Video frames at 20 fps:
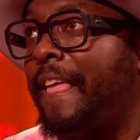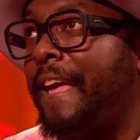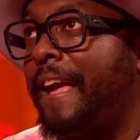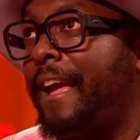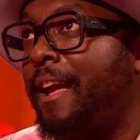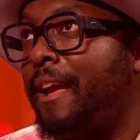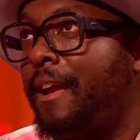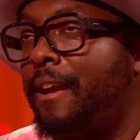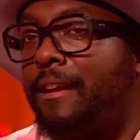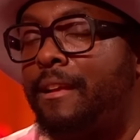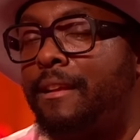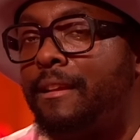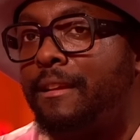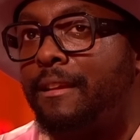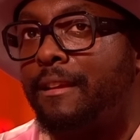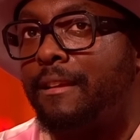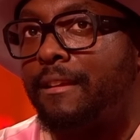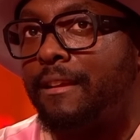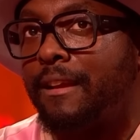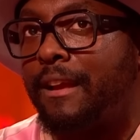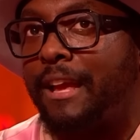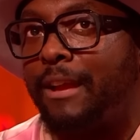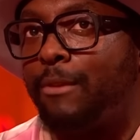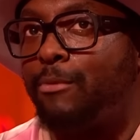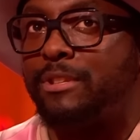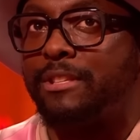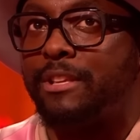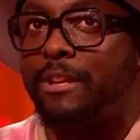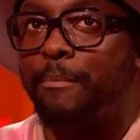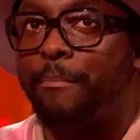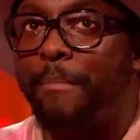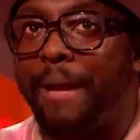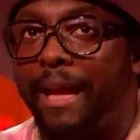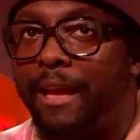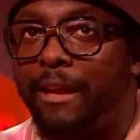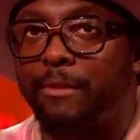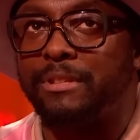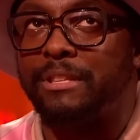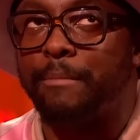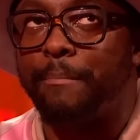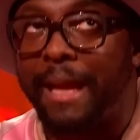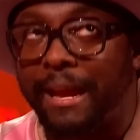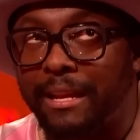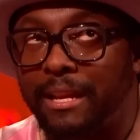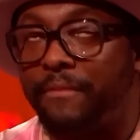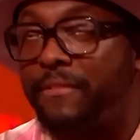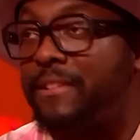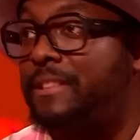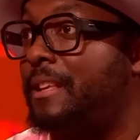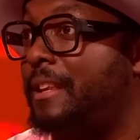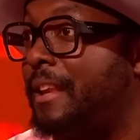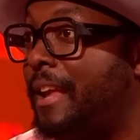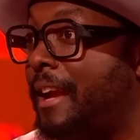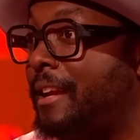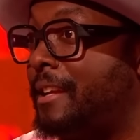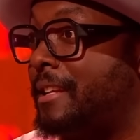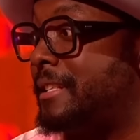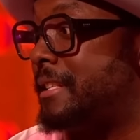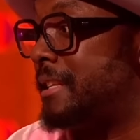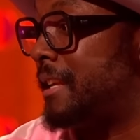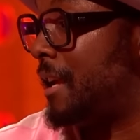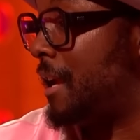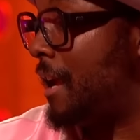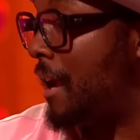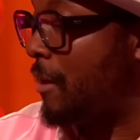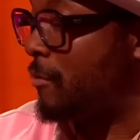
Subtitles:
And it was a magnificent night to see.